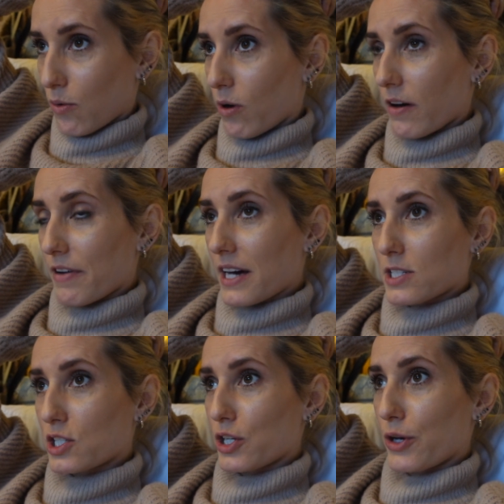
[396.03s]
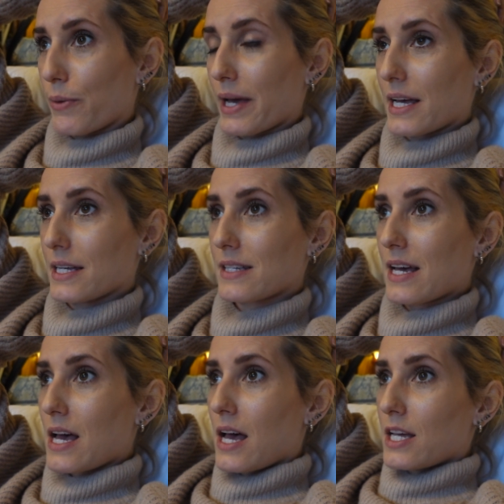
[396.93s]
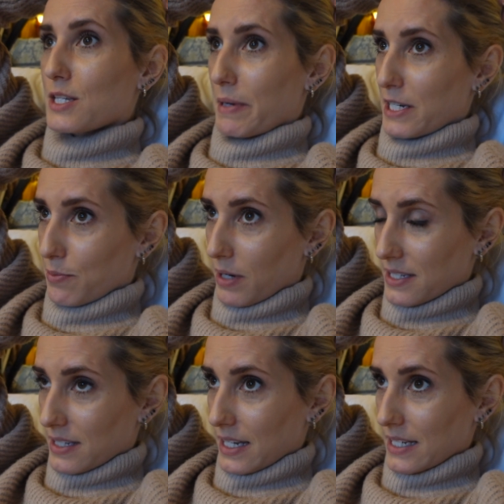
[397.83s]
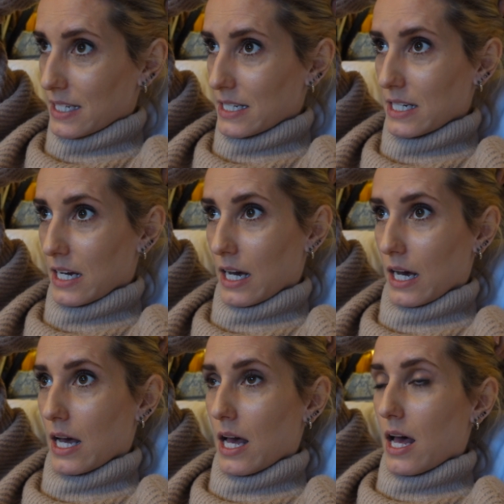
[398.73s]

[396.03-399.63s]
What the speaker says: What I've had to do is speak to my solicitor